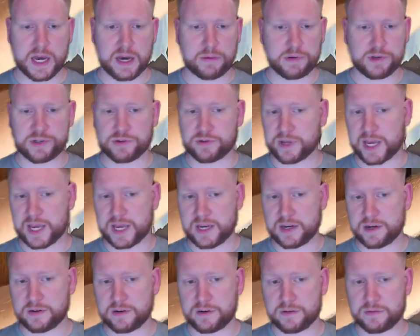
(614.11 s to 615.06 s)
which will
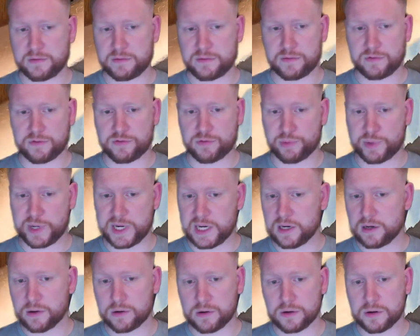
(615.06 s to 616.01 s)
gain 3
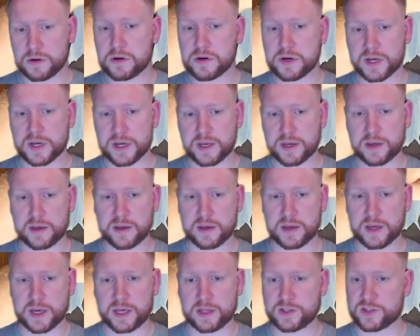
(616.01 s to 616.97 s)
lore
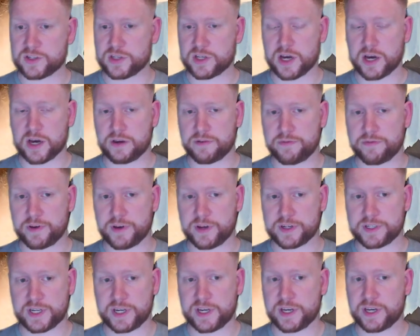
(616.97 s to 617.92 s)
at the start of her
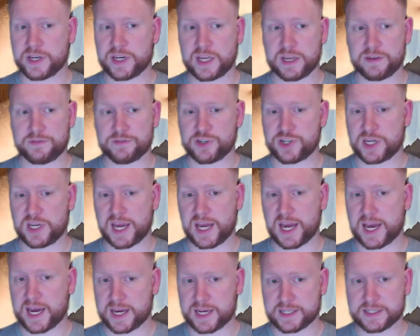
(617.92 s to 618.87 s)
turn if she
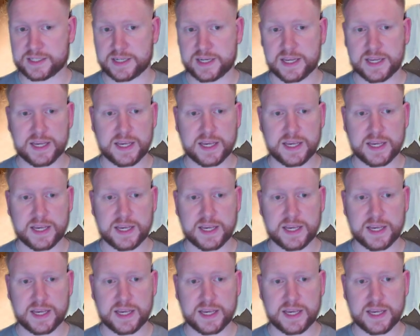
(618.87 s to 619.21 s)
has